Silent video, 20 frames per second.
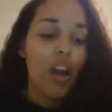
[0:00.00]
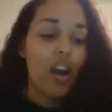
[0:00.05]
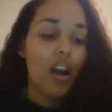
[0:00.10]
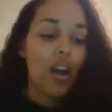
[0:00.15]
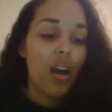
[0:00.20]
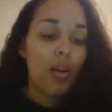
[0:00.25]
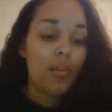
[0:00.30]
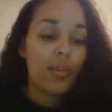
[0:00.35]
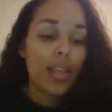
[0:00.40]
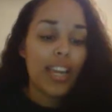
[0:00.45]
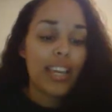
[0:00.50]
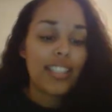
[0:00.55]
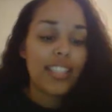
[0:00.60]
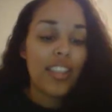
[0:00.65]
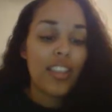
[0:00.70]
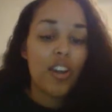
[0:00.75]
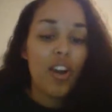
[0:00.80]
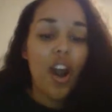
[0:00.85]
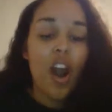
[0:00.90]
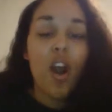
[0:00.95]
Like I
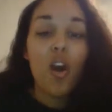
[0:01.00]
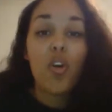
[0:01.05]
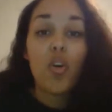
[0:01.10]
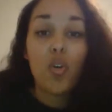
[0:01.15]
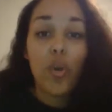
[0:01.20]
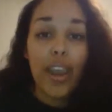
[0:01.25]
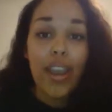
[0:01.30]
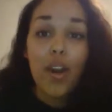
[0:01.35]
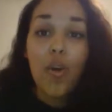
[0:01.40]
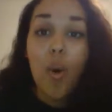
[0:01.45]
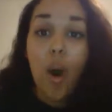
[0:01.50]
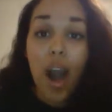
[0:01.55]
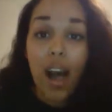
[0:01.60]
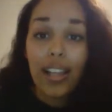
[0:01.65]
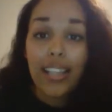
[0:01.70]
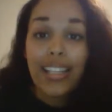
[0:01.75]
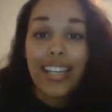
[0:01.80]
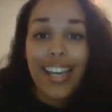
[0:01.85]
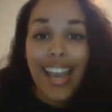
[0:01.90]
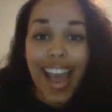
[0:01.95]
said, they're all great
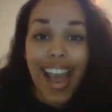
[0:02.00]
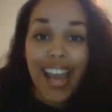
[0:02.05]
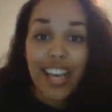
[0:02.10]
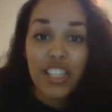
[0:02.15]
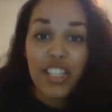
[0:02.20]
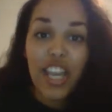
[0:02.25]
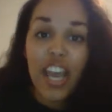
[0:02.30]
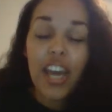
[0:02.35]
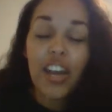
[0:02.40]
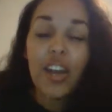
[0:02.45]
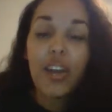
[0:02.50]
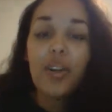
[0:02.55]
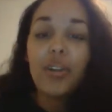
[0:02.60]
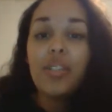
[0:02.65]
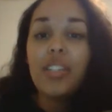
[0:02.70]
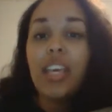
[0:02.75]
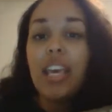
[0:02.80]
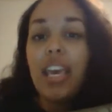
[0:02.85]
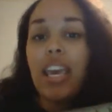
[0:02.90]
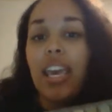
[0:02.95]
quality
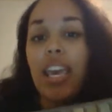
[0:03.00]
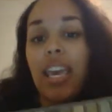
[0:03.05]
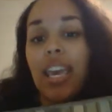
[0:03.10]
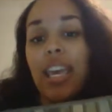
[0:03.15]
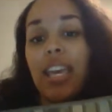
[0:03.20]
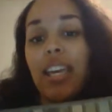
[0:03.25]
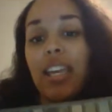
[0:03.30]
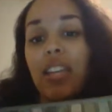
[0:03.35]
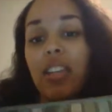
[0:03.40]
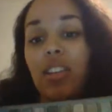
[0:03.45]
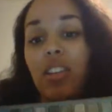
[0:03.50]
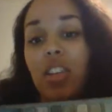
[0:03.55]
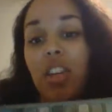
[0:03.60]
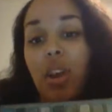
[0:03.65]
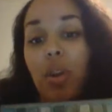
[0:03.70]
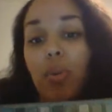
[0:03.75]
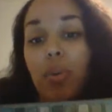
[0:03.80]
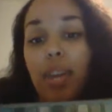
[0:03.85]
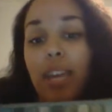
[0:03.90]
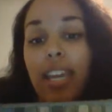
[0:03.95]
eyeshadows, and,
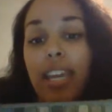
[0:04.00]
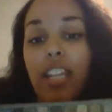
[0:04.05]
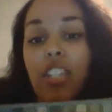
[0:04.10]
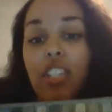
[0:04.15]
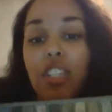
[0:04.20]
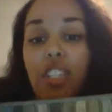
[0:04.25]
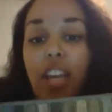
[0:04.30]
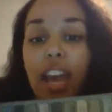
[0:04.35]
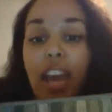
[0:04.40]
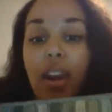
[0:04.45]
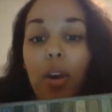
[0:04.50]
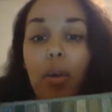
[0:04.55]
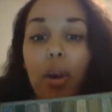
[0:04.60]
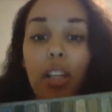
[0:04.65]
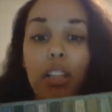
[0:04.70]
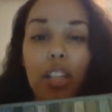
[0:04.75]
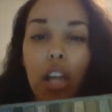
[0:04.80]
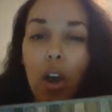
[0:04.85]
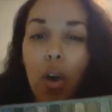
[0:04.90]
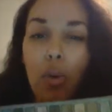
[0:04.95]
each shadow
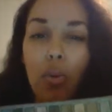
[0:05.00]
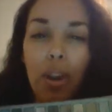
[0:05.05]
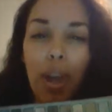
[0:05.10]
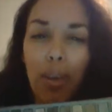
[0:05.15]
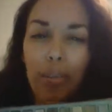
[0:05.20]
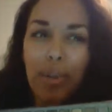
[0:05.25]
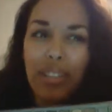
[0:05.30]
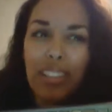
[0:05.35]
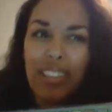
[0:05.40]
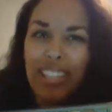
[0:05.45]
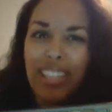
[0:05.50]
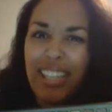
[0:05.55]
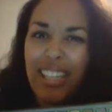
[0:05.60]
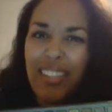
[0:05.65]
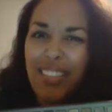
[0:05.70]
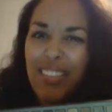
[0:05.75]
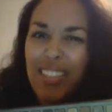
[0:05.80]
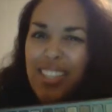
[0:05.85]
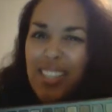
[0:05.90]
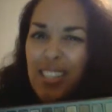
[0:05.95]
alone, I
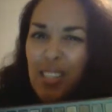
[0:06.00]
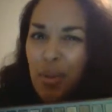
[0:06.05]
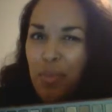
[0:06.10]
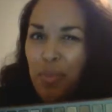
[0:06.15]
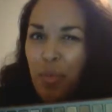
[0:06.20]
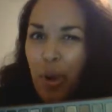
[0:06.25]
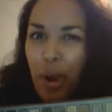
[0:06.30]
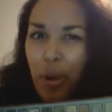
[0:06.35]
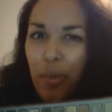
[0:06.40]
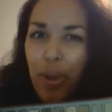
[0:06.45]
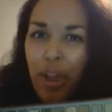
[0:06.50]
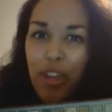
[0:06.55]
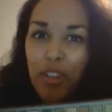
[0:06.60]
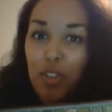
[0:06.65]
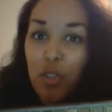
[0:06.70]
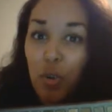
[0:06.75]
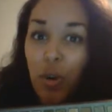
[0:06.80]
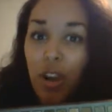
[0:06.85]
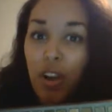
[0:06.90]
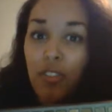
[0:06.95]
believe, is somewhere around
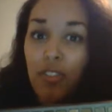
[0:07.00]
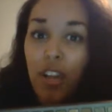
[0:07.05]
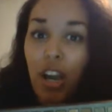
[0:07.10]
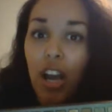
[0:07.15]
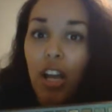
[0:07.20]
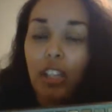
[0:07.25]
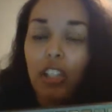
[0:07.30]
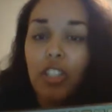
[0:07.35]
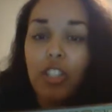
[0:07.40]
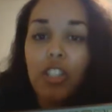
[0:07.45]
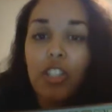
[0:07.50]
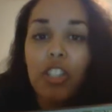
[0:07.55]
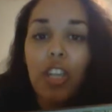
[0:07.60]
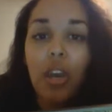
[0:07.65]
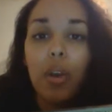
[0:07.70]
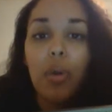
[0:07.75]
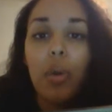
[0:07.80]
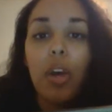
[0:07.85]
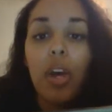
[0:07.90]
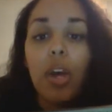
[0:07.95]
$12.
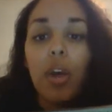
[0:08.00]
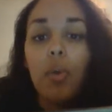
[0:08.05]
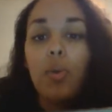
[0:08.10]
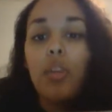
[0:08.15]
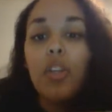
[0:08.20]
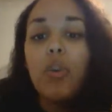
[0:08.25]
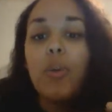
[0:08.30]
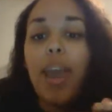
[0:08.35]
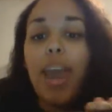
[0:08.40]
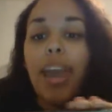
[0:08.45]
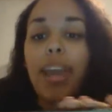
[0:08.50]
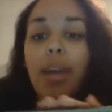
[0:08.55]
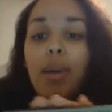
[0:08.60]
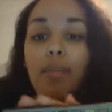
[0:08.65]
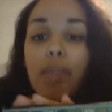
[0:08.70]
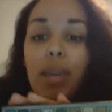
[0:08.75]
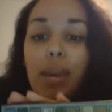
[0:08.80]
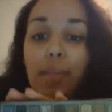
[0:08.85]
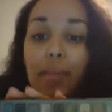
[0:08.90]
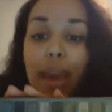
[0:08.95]
So when you add up
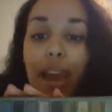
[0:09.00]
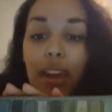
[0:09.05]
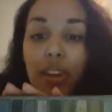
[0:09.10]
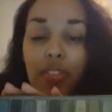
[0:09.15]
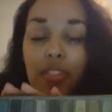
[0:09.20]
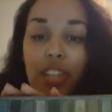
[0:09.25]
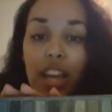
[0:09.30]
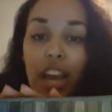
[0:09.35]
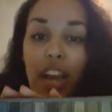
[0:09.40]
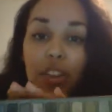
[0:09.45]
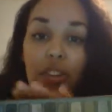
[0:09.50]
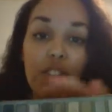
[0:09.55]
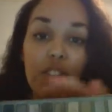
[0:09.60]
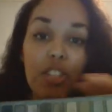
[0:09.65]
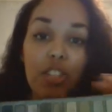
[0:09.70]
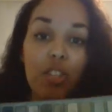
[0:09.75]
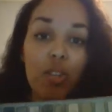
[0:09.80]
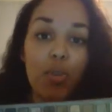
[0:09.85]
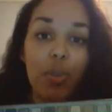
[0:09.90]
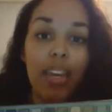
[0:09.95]
the amount of shadows
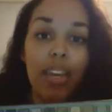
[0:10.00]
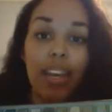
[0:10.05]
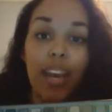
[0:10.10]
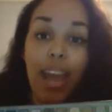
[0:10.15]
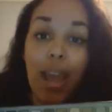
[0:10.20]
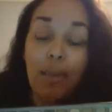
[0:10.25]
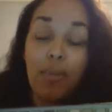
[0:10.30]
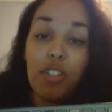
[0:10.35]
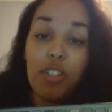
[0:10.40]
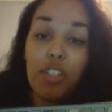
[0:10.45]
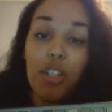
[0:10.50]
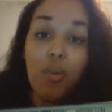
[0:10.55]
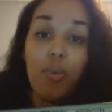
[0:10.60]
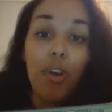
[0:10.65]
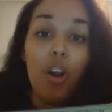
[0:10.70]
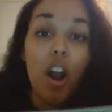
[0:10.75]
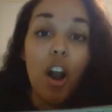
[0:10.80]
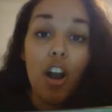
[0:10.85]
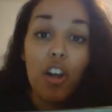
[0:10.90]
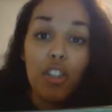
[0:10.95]
that you get and how much they
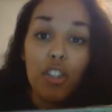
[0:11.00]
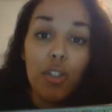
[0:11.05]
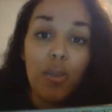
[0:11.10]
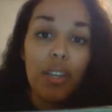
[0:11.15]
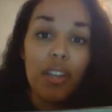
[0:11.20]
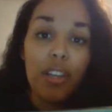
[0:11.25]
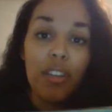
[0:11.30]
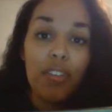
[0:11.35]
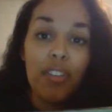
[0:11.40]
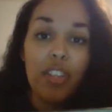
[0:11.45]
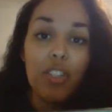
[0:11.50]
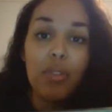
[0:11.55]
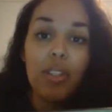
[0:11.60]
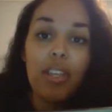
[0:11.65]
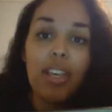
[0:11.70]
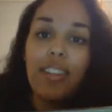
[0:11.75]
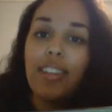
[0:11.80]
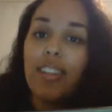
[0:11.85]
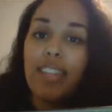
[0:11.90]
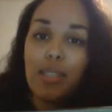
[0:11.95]
would cost you
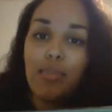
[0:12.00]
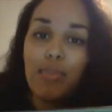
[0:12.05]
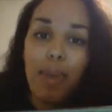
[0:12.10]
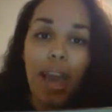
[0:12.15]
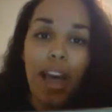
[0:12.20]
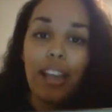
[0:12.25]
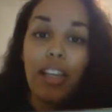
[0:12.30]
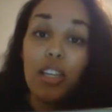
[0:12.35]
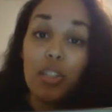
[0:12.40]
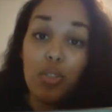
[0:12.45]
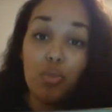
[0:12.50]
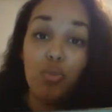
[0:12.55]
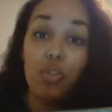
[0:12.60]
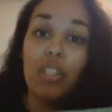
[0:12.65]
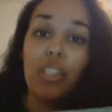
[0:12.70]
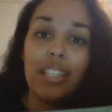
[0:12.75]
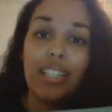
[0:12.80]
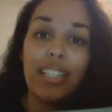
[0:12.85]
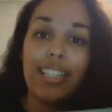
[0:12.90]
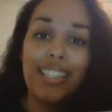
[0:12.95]
individually, this palette is
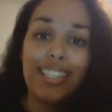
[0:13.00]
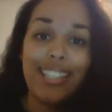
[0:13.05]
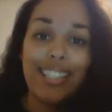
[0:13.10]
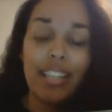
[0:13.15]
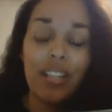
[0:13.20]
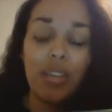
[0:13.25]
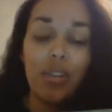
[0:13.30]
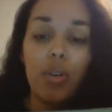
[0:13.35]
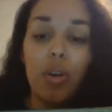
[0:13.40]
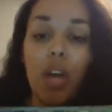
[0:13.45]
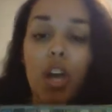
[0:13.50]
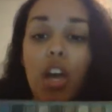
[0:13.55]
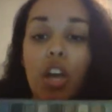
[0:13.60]
really a steal.